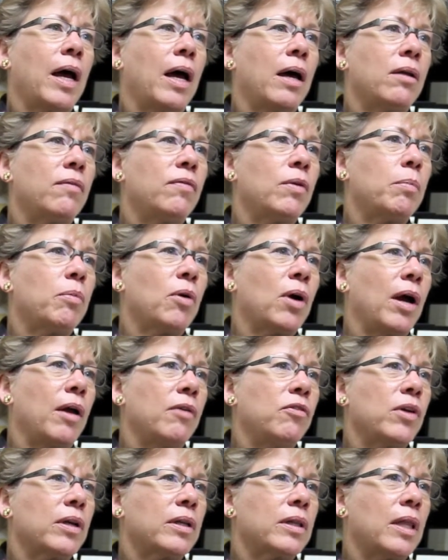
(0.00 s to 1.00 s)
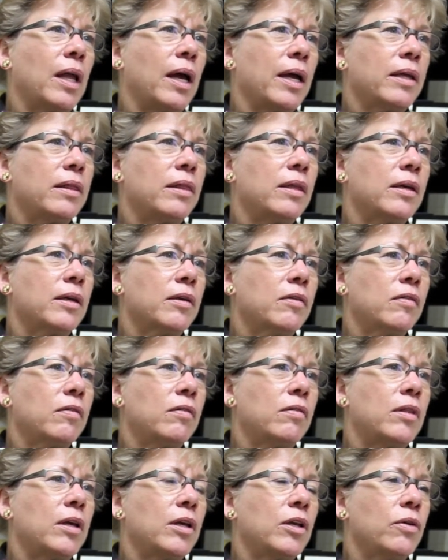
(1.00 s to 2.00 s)
out of a project like this
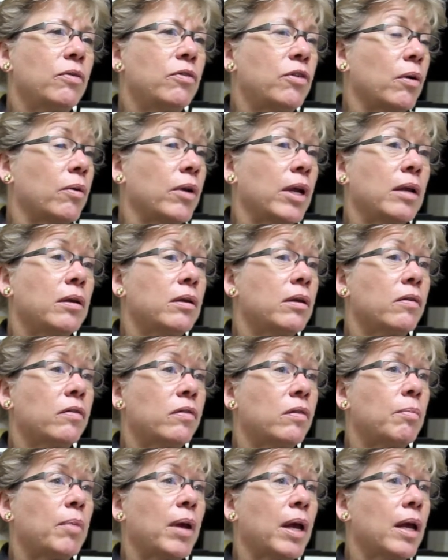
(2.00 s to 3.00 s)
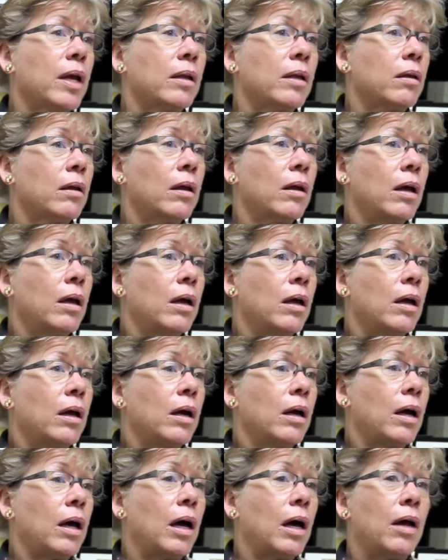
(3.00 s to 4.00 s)
that you don't anticipate.
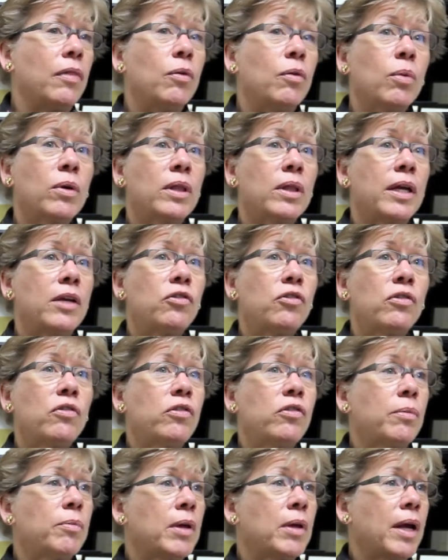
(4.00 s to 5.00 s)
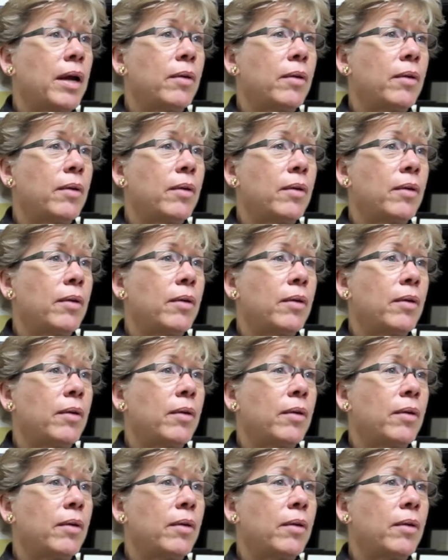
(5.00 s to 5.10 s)
The relationship that